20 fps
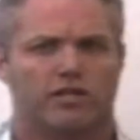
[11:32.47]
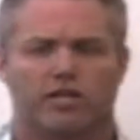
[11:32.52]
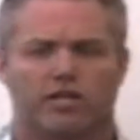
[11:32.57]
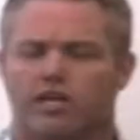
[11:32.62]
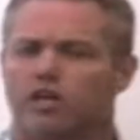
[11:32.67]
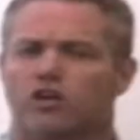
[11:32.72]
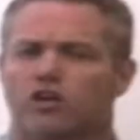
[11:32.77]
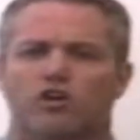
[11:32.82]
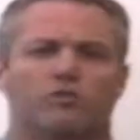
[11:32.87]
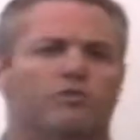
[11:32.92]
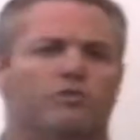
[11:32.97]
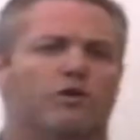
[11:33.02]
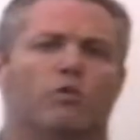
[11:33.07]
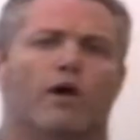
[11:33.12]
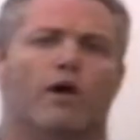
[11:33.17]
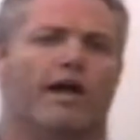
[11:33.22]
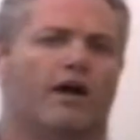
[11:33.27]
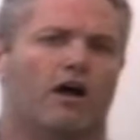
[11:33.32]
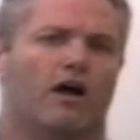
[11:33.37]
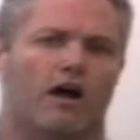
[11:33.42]
it could be
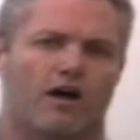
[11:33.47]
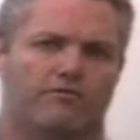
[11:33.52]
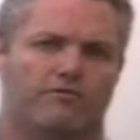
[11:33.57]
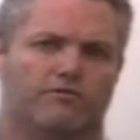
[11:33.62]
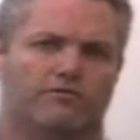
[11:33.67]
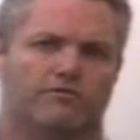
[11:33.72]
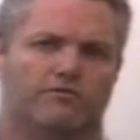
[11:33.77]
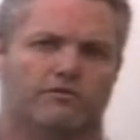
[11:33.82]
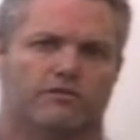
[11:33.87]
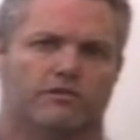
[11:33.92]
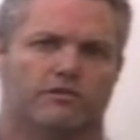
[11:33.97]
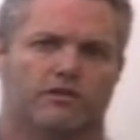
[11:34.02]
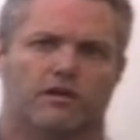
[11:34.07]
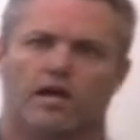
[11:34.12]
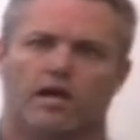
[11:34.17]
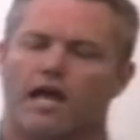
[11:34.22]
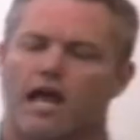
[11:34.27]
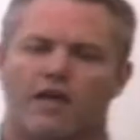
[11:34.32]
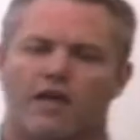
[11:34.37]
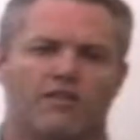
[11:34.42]
way off.
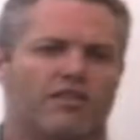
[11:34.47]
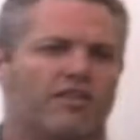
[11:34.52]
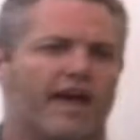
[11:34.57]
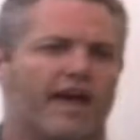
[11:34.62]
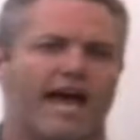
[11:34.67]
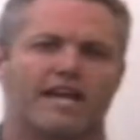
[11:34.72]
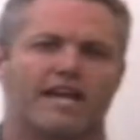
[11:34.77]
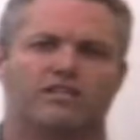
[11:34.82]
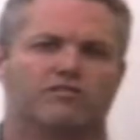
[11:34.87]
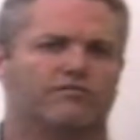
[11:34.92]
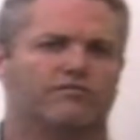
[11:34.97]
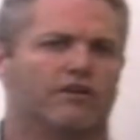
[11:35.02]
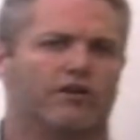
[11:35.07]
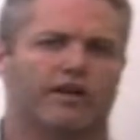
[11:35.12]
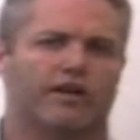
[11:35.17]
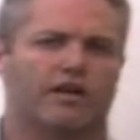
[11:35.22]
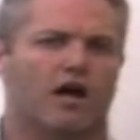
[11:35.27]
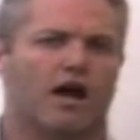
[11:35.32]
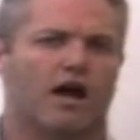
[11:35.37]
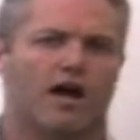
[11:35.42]
And that is very
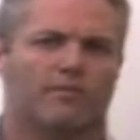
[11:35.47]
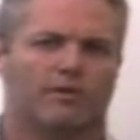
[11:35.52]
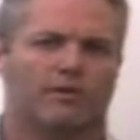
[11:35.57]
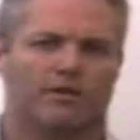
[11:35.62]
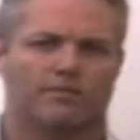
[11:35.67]
common.